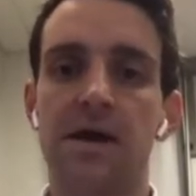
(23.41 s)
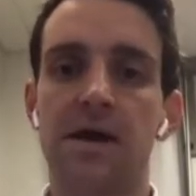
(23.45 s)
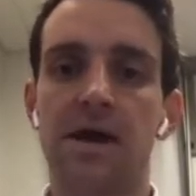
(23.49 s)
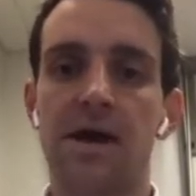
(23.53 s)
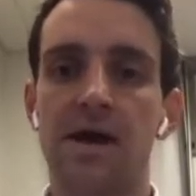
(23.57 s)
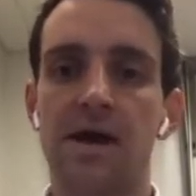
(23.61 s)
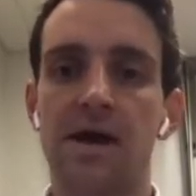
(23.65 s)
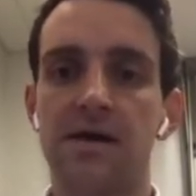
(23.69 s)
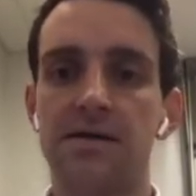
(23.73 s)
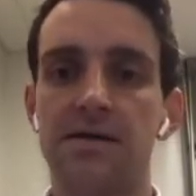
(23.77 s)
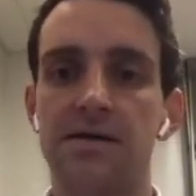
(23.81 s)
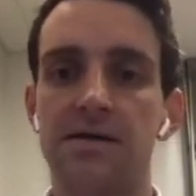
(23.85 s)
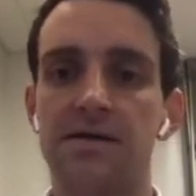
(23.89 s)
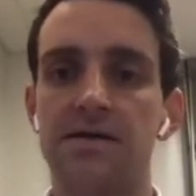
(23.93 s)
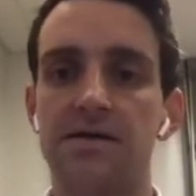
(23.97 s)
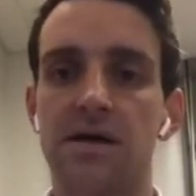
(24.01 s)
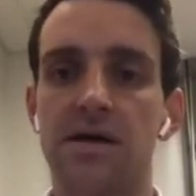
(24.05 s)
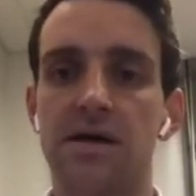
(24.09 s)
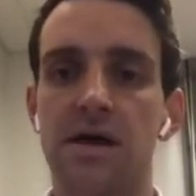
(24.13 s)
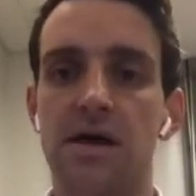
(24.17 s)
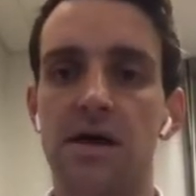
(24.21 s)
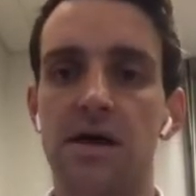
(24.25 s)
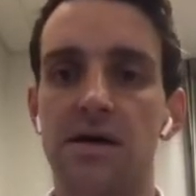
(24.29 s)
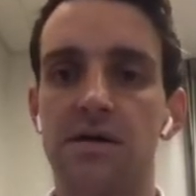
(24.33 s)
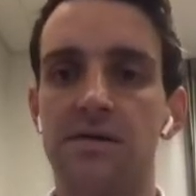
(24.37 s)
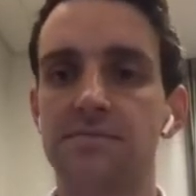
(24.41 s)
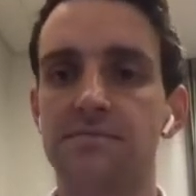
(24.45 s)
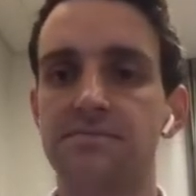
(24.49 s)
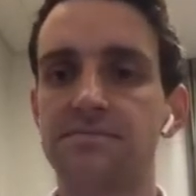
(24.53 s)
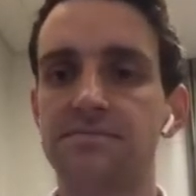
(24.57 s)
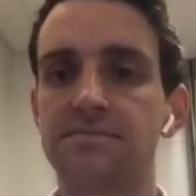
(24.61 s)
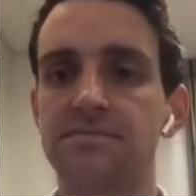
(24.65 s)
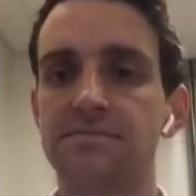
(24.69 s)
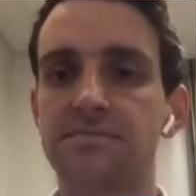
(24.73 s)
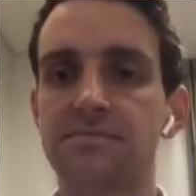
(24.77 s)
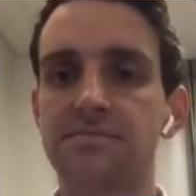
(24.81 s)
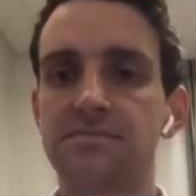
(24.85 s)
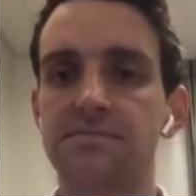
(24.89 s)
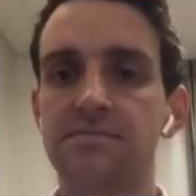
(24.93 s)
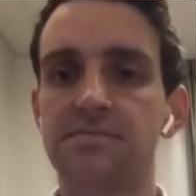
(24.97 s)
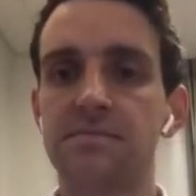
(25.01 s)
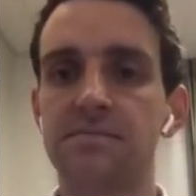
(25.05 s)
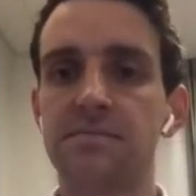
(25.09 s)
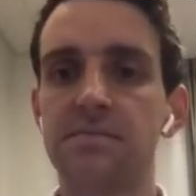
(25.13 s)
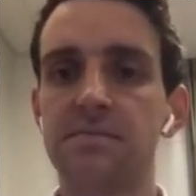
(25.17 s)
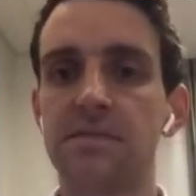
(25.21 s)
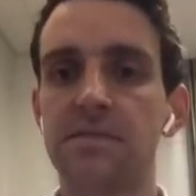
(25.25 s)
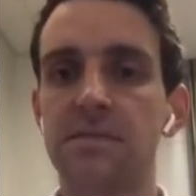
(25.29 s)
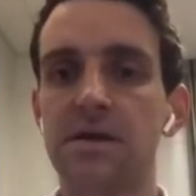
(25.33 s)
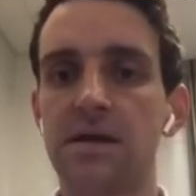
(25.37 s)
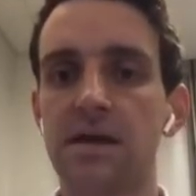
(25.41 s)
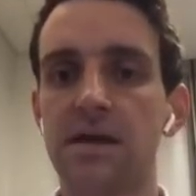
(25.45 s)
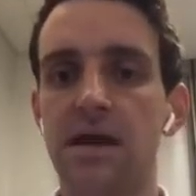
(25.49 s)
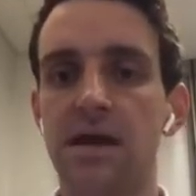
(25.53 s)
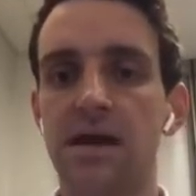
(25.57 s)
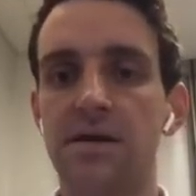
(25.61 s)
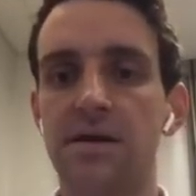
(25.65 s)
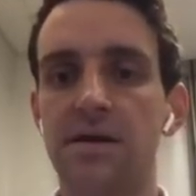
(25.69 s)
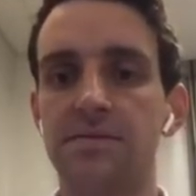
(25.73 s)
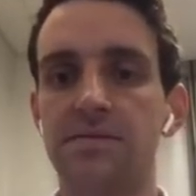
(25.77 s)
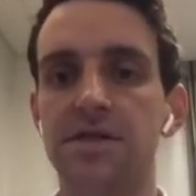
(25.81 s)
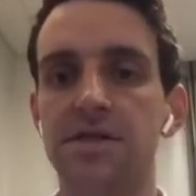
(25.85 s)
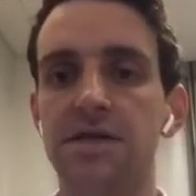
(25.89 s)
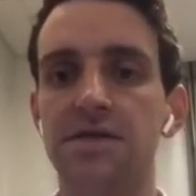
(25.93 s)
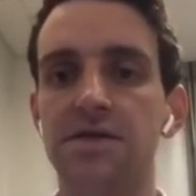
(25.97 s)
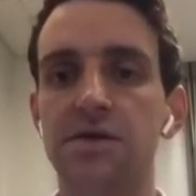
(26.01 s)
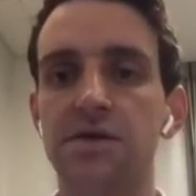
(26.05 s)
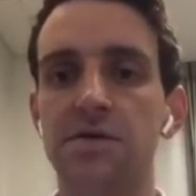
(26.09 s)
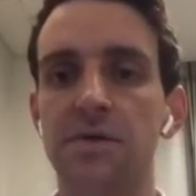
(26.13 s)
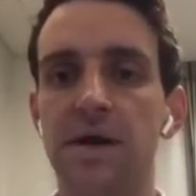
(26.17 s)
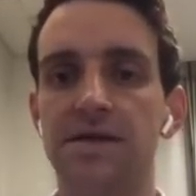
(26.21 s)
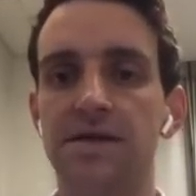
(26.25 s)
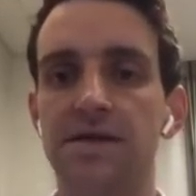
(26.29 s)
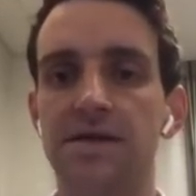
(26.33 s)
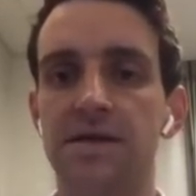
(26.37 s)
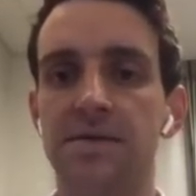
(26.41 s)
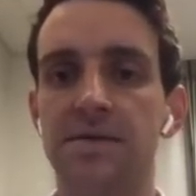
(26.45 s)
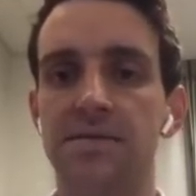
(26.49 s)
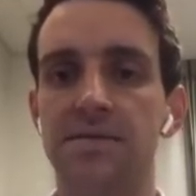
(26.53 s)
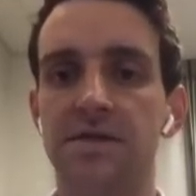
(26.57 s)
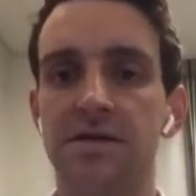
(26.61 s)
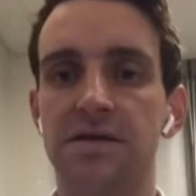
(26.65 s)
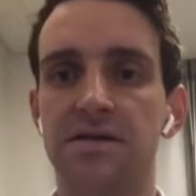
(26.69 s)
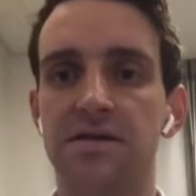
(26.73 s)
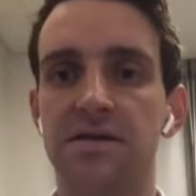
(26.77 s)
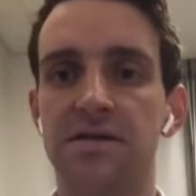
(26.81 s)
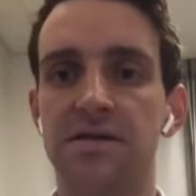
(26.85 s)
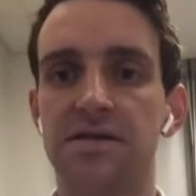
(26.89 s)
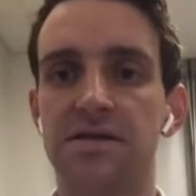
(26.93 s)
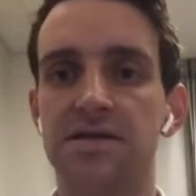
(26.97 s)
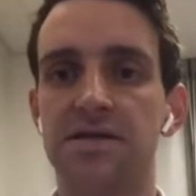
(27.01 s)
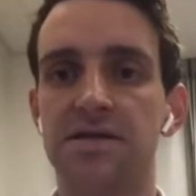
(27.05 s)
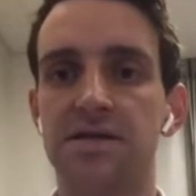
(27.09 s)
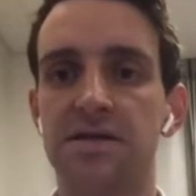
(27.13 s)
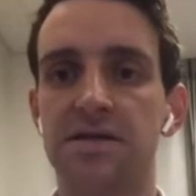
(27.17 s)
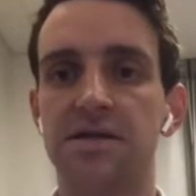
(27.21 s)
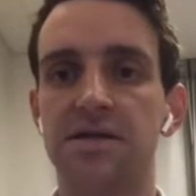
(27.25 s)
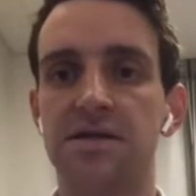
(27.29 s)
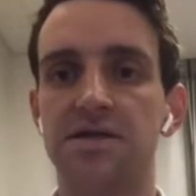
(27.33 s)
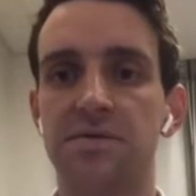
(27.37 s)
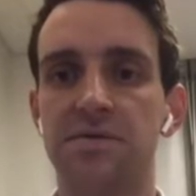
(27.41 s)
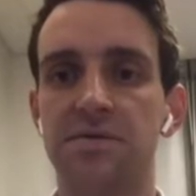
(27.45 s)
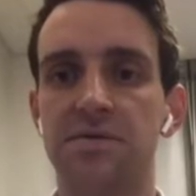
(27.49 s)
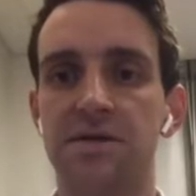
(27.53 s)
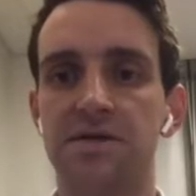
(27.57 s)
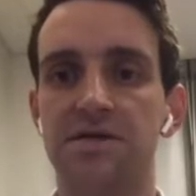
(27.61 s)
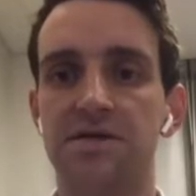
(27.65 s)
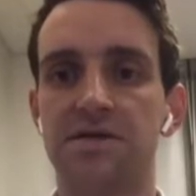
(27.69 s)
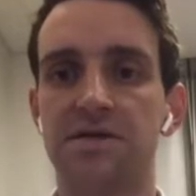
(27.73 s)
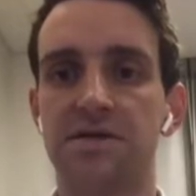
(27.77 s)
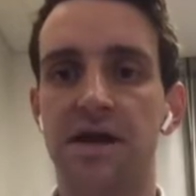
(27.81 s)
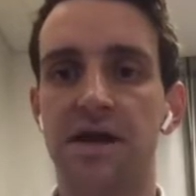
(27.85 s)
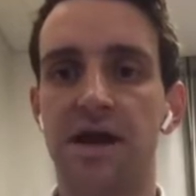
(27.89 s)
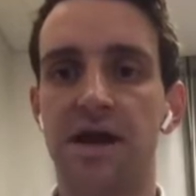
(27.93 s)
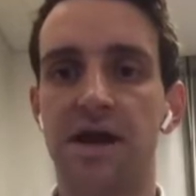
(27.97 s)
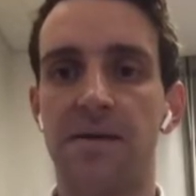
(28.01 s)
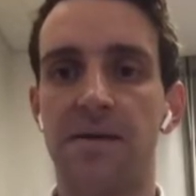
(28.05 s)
And on T2 weighted imaging, this lesion was